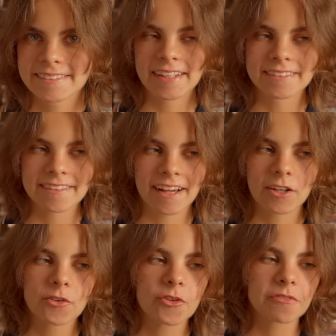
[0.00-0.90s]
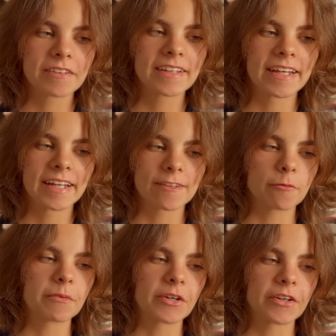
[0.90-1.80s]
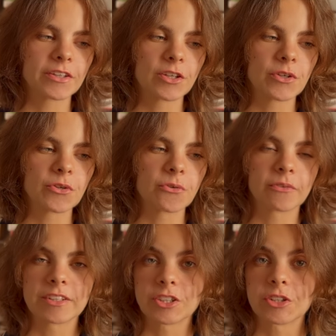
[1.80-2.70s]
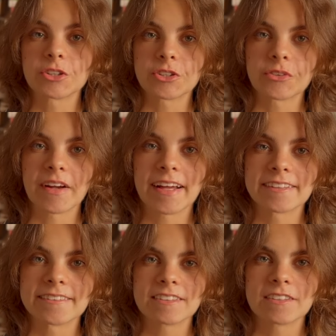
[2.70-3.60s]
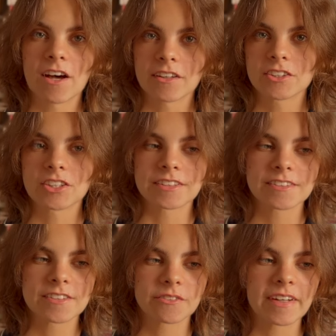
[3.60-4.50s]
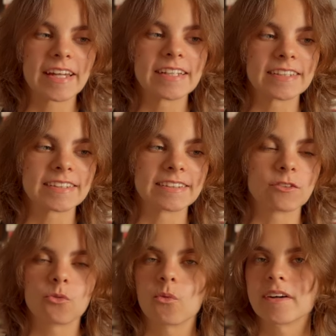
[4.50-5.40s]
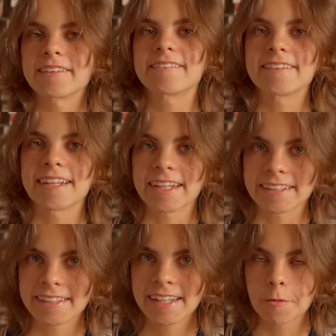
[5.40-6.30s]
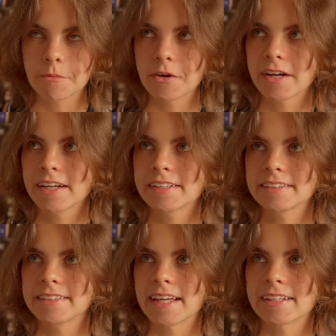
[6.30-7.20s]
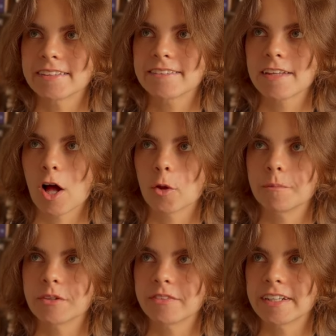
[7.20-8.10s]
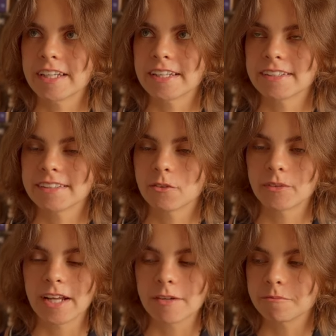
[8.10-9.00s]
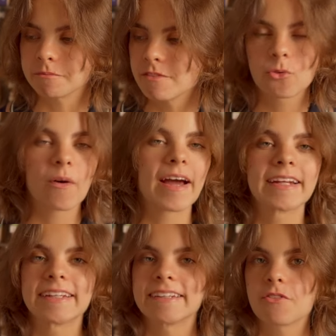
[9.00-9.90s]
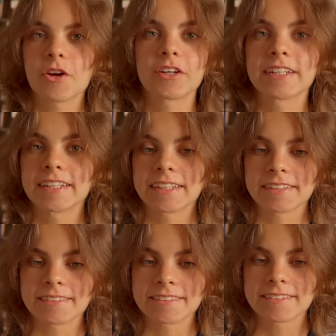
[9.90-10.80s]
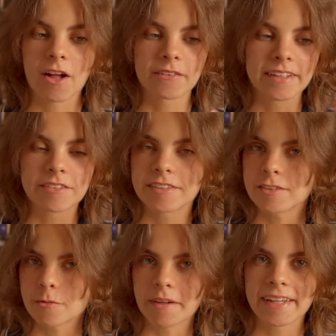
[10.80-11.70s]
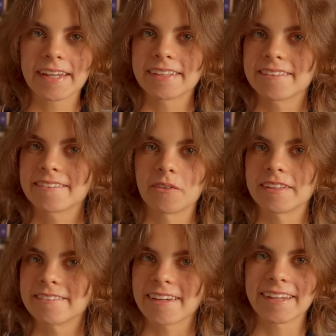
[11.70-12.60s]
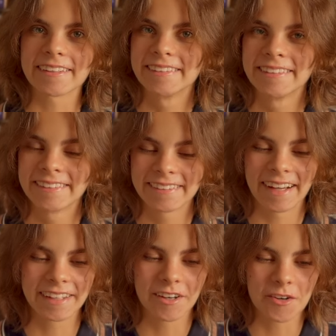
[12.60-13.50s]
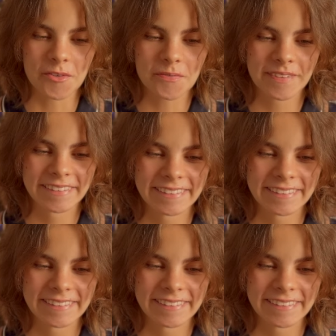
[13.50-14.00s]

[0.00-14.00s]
And I also feel like it's a book you return to and not just read in one sitting. A book that I'll be reading when I'm 20, 30, and I'll gift it to my kids one day, I hope.